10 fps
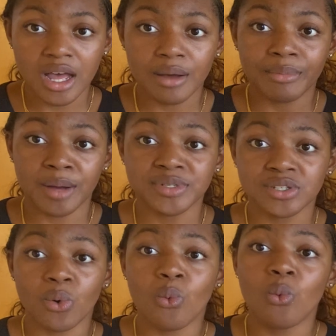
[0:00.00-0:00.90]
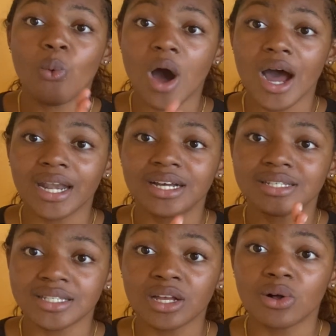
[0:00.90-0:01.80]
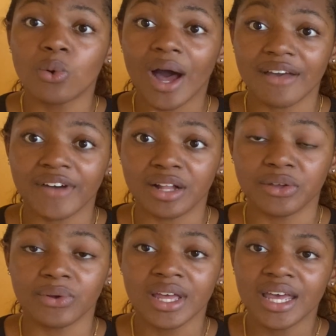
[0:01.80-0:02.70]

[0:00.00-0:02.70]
maps to one single y value.